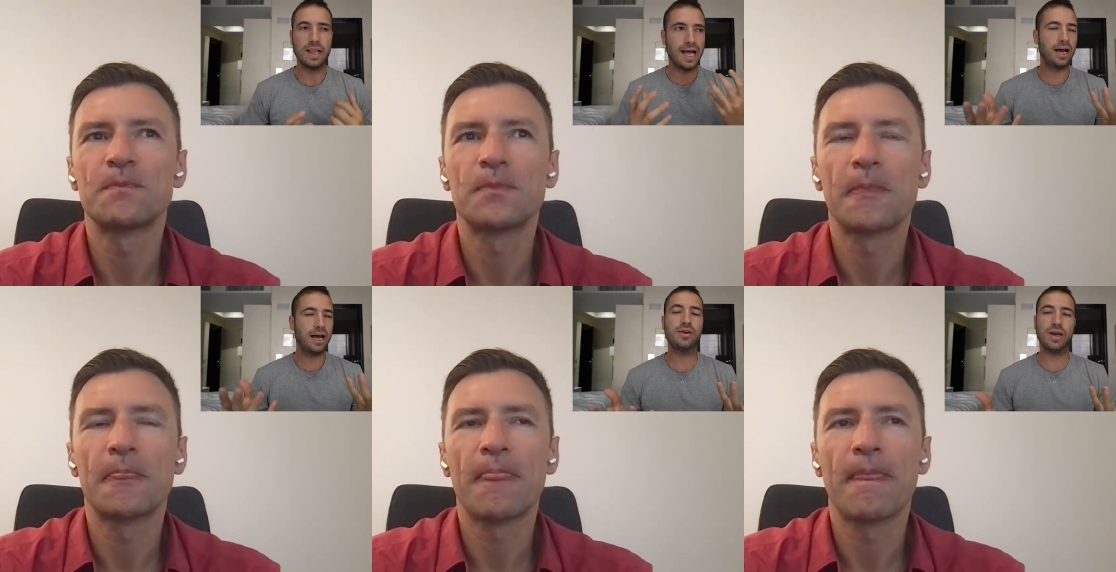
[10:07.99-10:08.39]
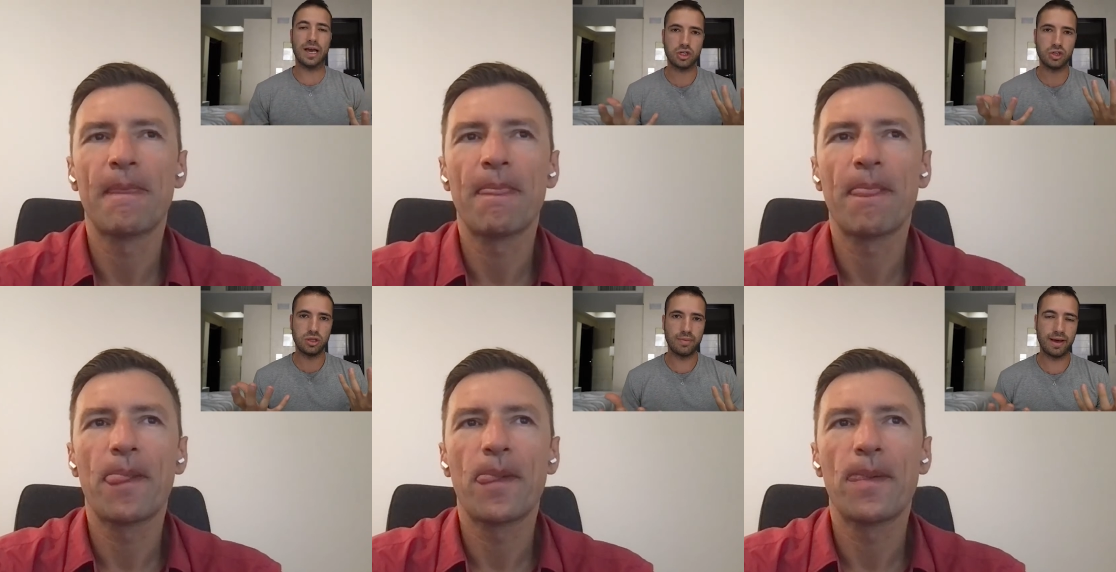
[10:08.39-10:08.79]
Speaker 1: how do you
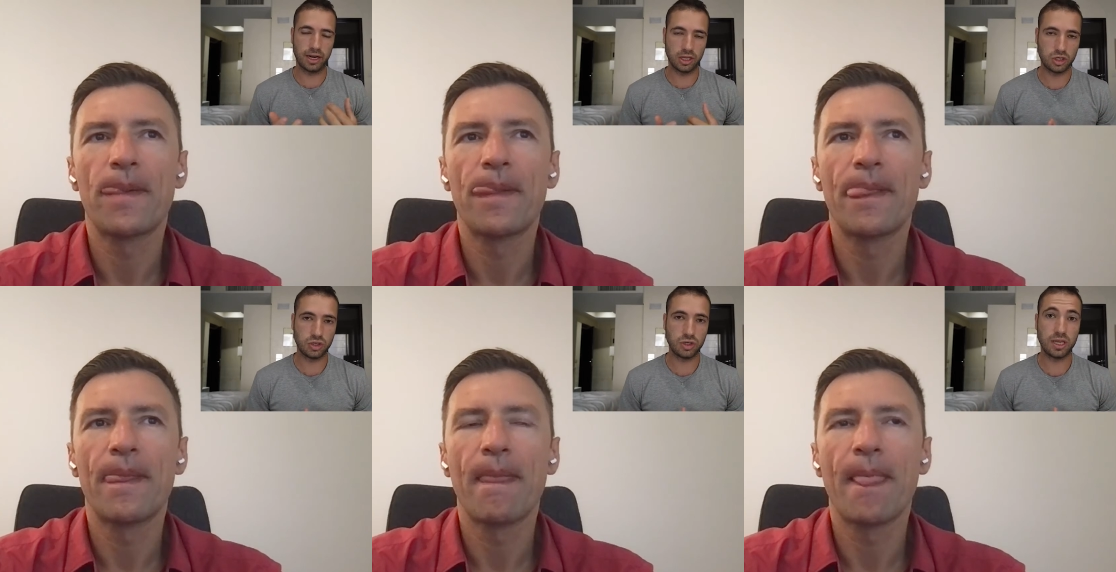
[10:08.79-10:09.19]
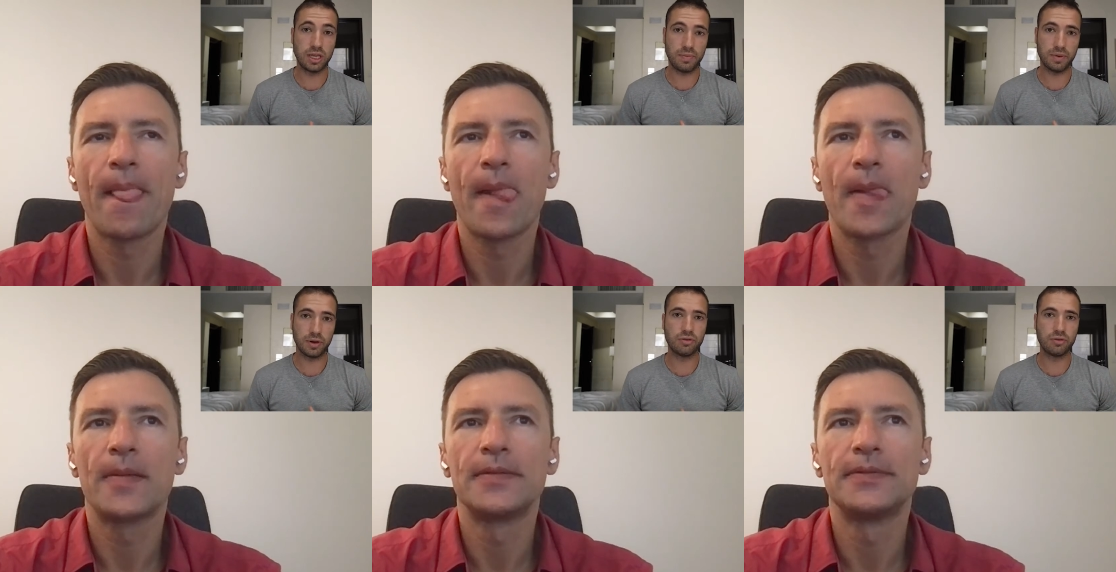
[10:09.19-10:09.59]
actually manage to
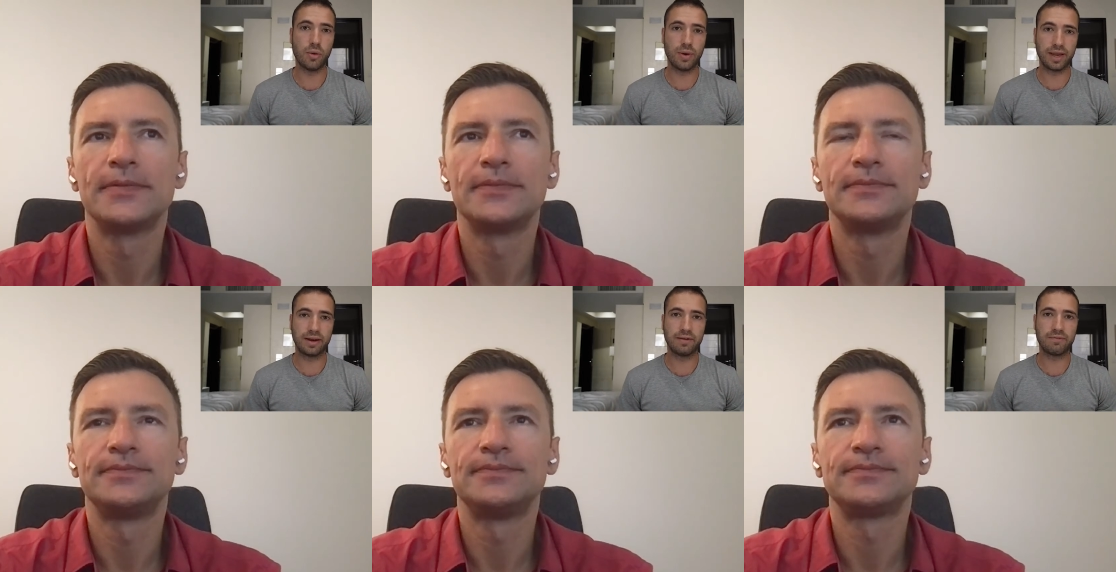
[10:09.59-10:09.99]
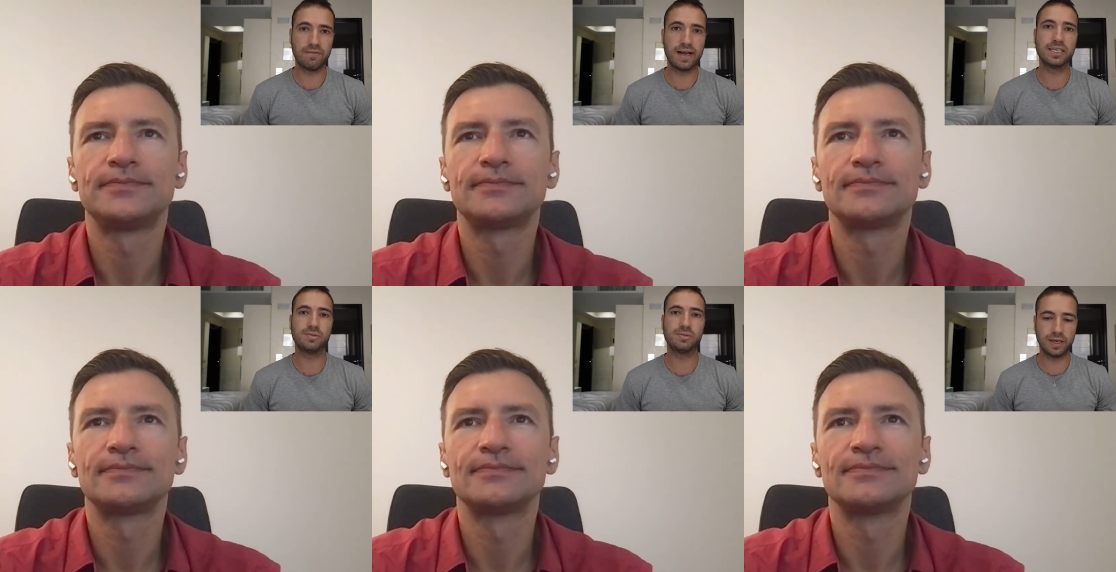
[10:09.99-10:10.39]
keep it growing at a
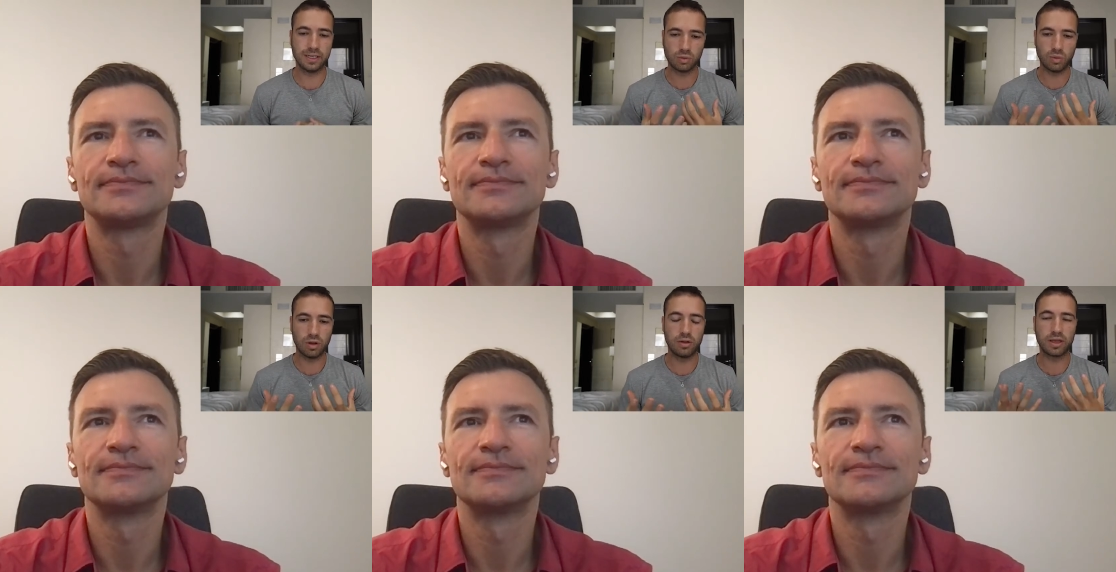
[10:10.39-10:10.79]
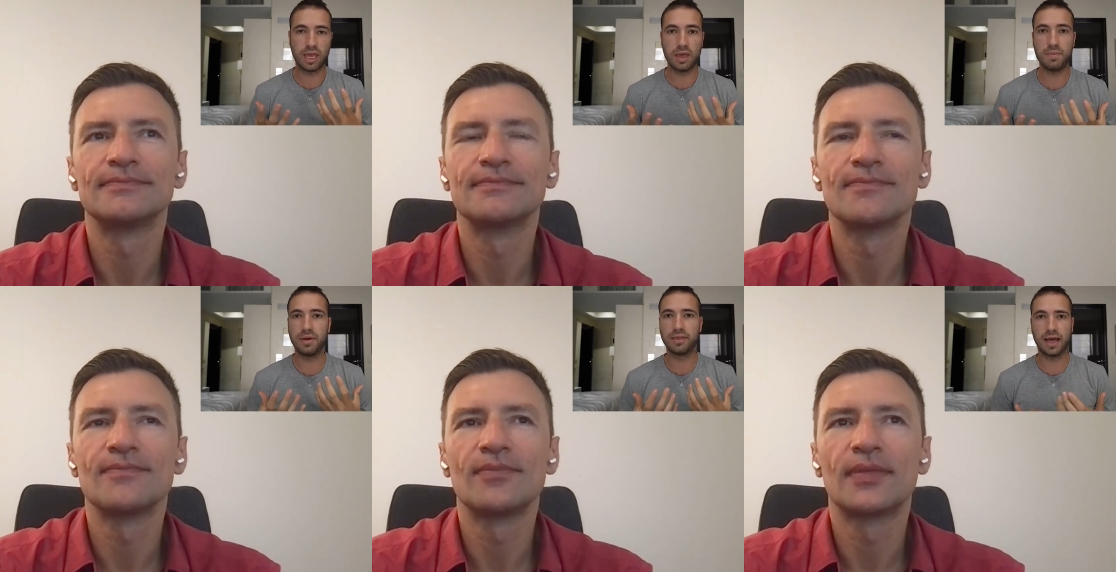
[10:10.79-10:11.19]
fast pace while
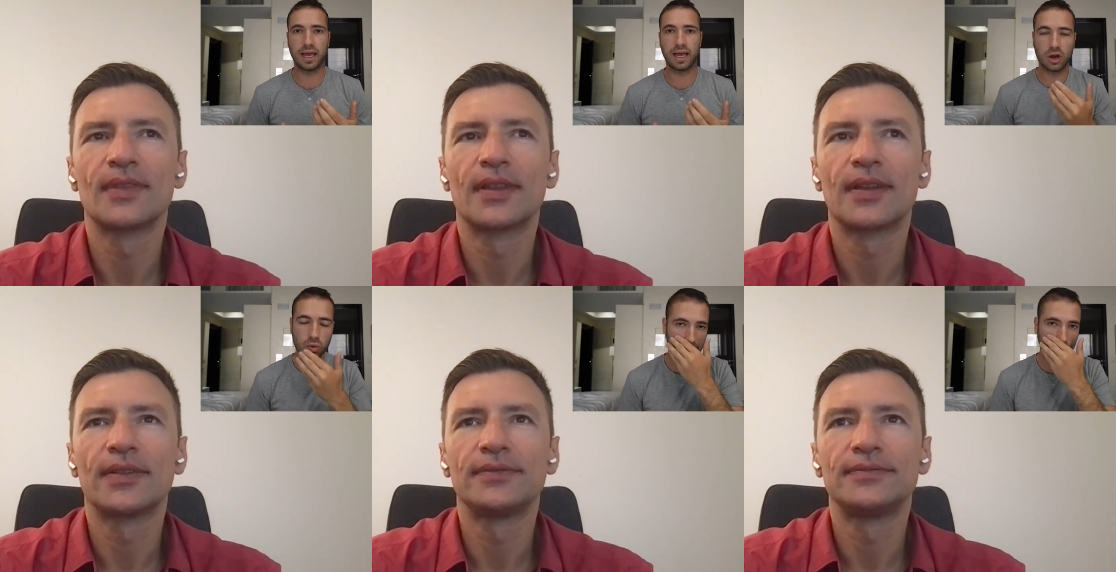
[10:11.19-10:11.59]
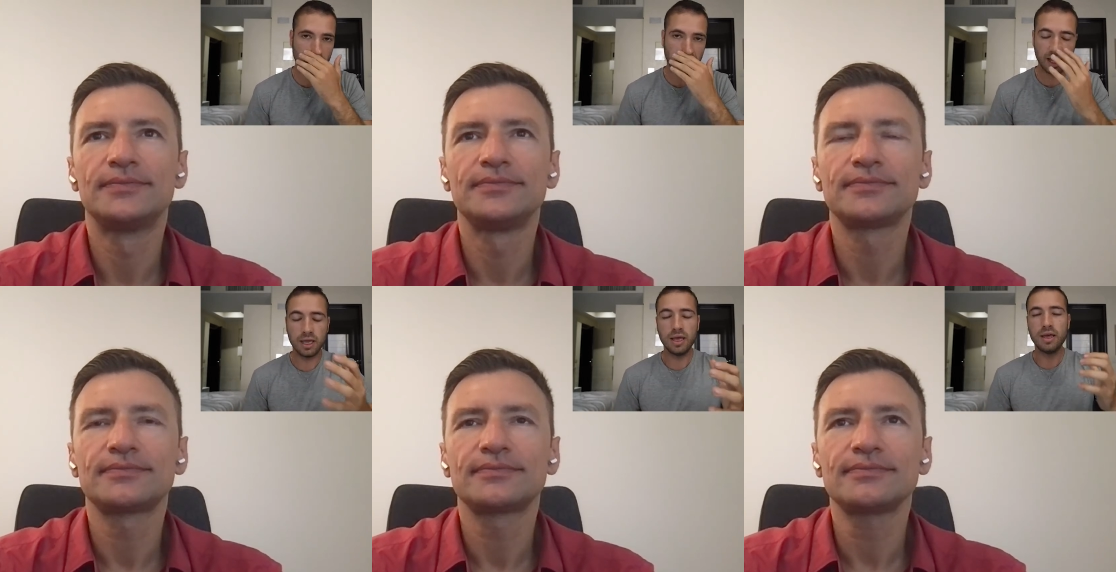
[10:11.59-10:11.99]
keeping the high
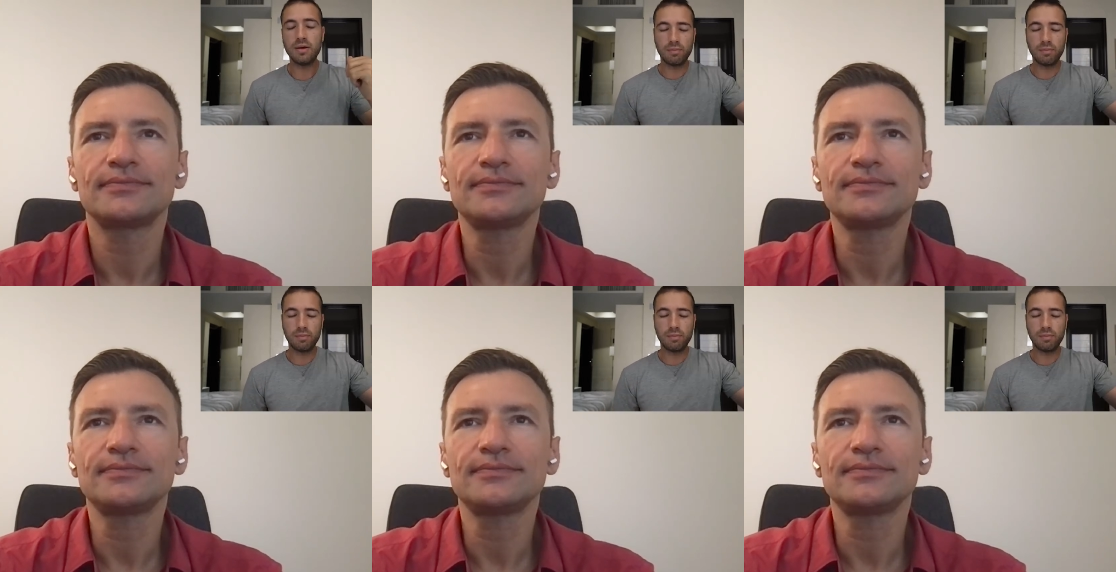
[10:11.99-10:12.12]
quality?